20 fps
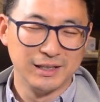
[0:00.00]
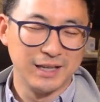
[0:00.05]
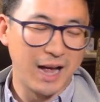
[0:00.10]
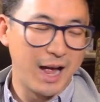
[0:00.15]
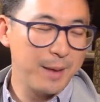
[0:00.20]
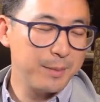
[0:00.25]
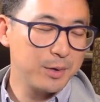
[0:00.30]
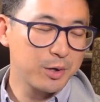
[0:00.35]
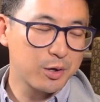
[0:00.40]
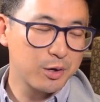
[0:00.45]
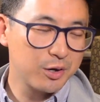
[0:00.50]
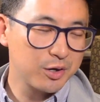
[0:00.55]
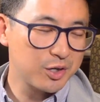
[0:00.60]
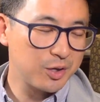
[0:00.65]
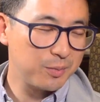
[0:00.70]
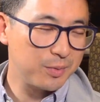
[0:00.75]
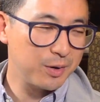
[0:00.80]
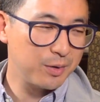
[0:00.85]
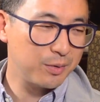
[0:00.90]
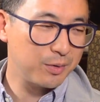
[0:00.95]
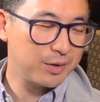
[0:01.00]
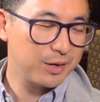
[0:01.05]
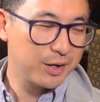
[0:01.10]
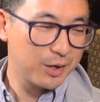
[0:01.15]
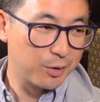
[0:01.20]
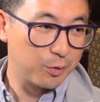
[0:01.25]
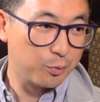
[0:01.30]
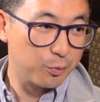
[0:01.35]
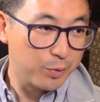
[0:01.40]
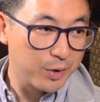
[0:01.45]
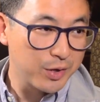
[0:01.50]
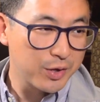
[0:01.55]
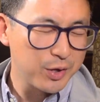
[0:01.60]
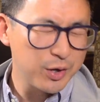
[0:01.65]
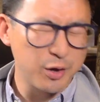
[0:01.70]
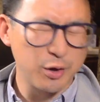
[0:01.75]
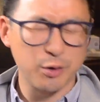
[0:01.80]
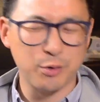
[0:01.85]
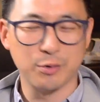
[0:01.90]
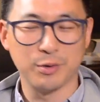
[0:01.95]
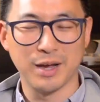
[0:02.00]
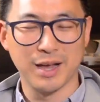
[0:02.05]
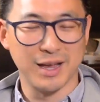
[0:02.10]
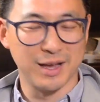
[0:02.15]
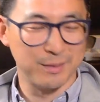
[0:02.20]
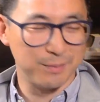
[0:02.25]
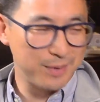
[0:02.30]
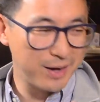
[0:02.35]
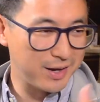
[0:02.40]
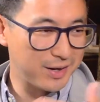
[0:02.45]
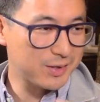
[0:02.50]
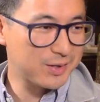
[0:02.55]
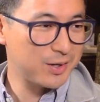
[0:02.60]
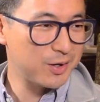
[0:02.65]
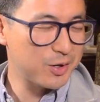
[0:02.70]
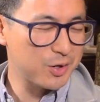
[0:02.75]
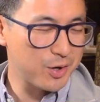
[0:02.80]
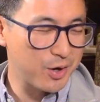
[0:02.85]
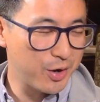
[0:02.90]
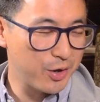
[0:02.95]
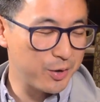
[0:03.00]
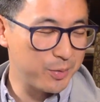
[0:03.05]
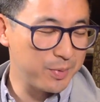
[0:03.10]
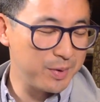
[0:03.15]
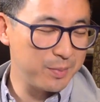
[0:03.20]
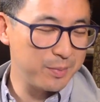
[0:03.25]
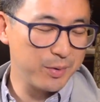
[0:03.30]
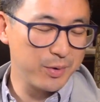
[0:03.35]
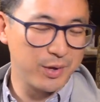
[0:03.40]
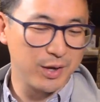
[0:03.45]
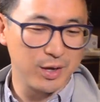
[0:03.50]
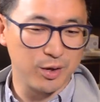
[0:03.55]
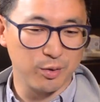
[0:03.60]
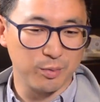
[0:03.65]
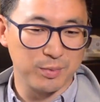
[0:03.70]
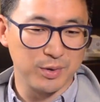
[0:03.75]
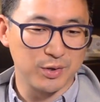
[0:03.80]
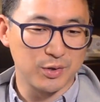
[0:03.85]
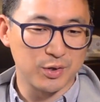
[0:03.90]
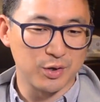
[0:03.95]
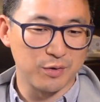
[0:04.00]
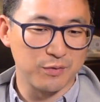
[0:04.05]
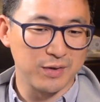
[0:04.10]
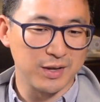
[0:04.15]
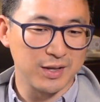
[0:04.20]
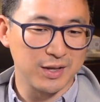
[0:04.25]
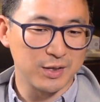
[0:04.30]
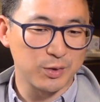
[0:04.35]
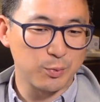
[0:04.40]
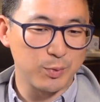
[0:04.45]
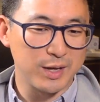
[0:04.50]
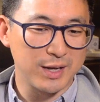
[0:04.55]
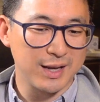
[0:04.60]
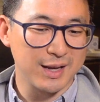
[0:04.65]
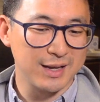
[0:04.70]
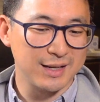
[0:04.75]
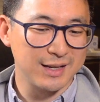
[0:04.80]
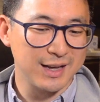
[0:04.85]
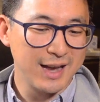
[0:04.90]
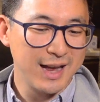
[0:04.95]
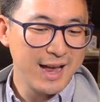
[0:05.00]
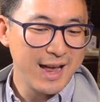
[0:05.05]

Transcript: I'm encouraged to be here with you, and by extension, all the people that you'll be serving this weekend,